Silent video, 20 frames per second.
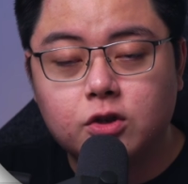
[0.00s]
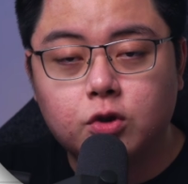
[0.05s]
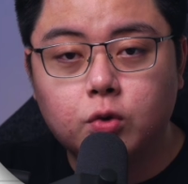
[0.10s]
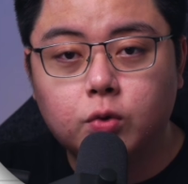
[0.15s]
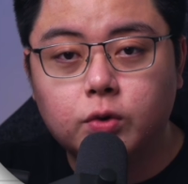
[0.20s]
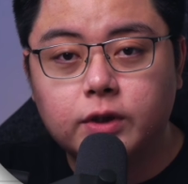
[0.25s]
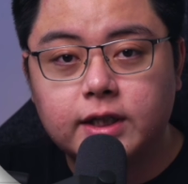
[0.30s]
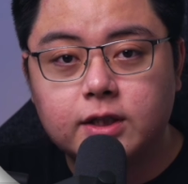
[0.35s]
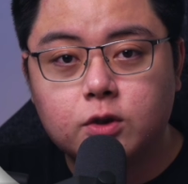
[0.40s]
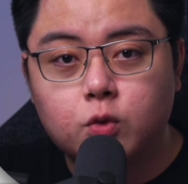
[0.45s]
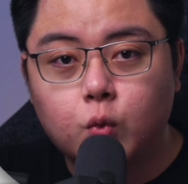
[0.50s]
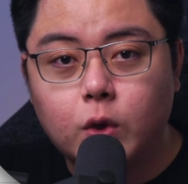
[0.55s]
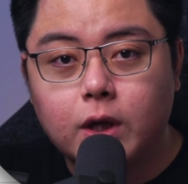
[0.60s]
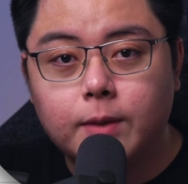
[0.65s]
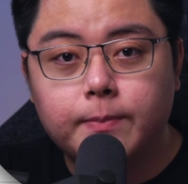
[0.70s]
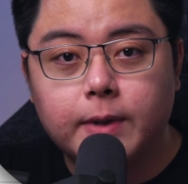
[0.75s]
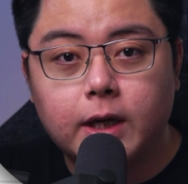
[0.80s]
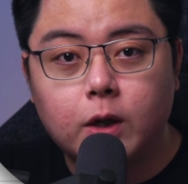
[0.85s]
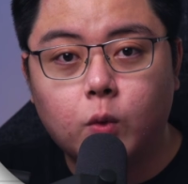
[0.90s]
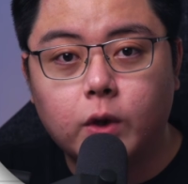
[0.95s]
do this
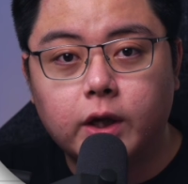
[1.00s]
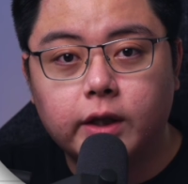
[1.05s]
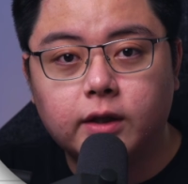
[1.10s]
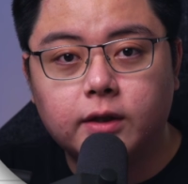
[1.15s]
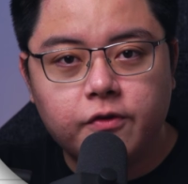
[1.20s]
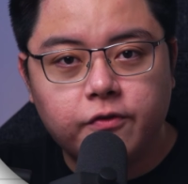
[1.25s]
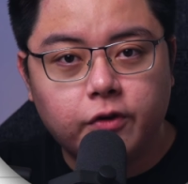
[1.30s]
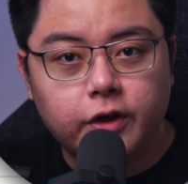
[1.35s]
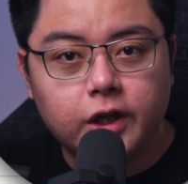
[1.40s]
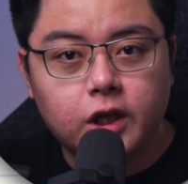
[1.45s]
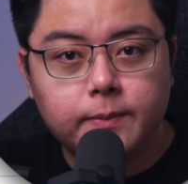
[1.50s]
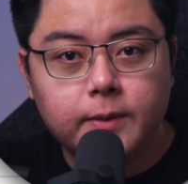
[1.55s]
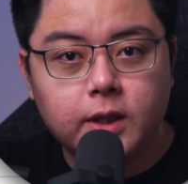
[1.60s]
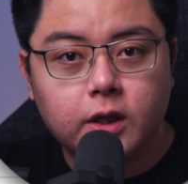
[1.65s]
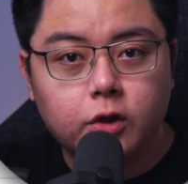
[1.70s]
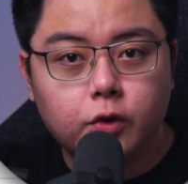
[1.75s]
one by one. For email,